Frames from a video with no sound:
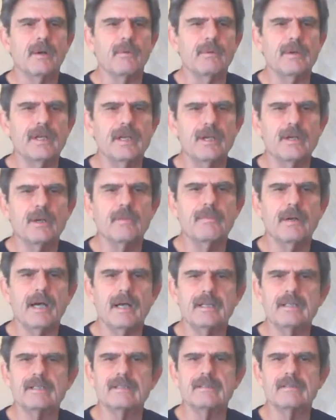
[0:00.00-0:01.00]
We hear
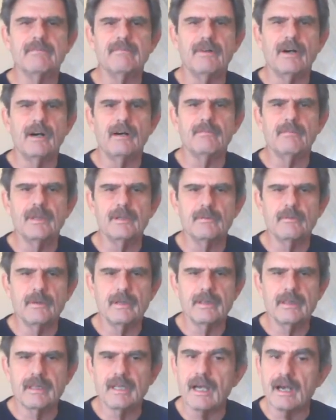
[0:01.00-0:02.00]
about his involvement
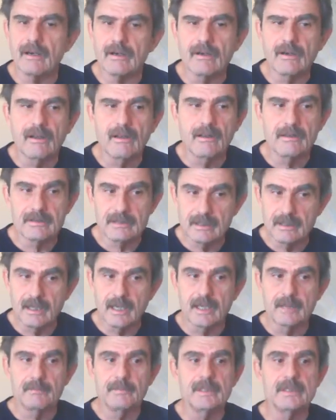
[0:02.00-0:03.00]
with Alcoholics
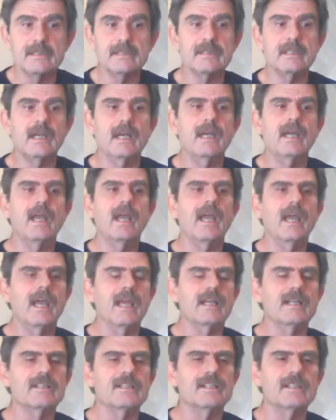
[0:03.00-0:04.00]
Anonymous
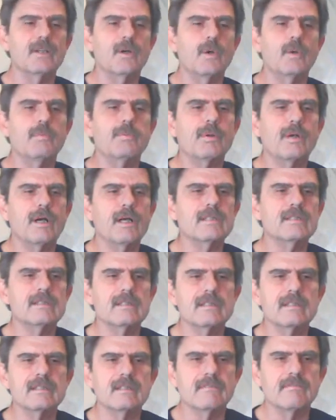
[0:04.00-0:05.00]
and a slow
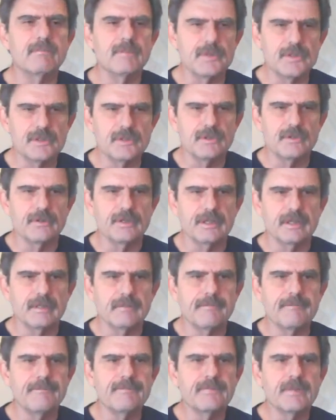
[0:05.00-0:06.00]
process of
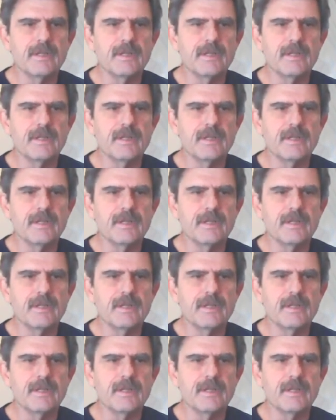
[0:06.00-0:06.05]
maturity.